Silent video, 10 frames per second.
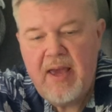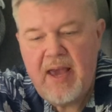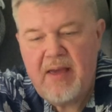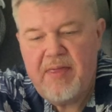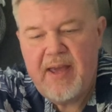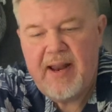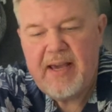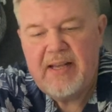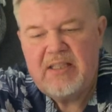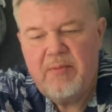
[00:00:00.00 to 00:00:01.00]
and then I
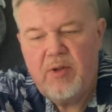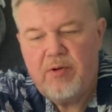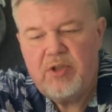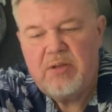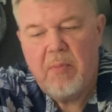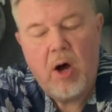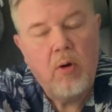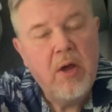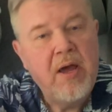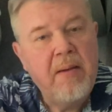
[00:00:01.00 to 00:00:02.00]
get some little
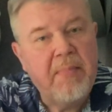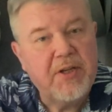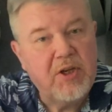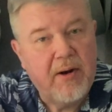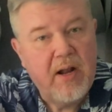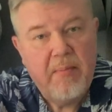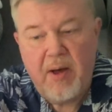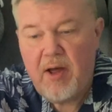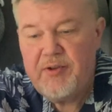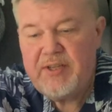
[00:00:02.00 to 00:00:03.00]
small mozzarella
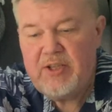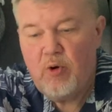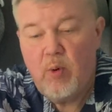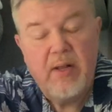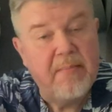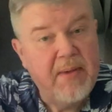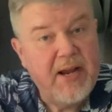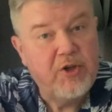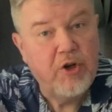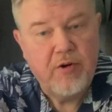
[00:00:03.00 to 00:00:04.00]
balls. These are really
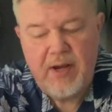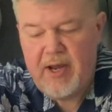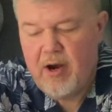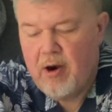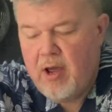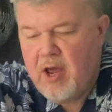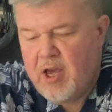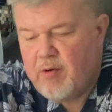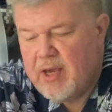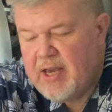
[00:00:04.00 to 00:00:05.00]
miniature here.
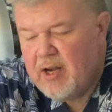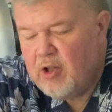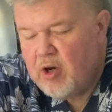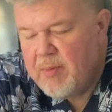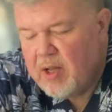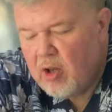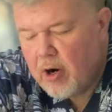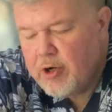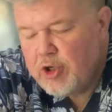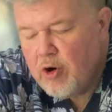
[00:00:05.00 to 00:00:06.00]
You could get a little bit
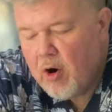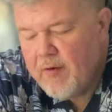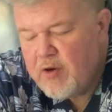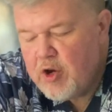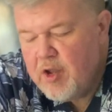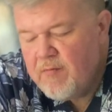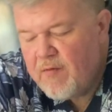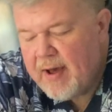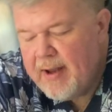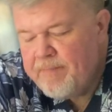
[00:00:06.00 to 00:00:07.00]
larger, or if you couldn't
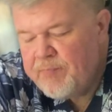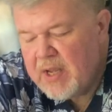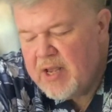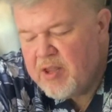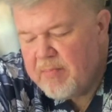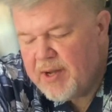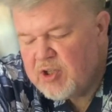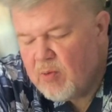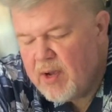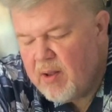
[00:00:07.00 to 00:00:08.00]
find any of the
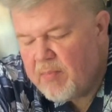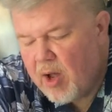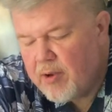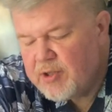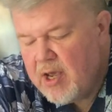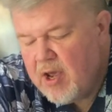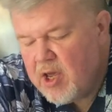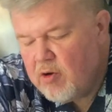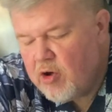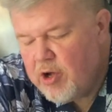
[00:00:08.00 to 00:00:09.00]
mozzarella balls,
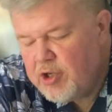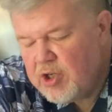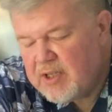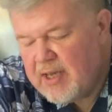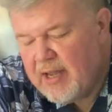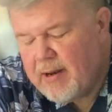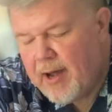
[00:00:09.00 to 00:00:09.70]
you could just get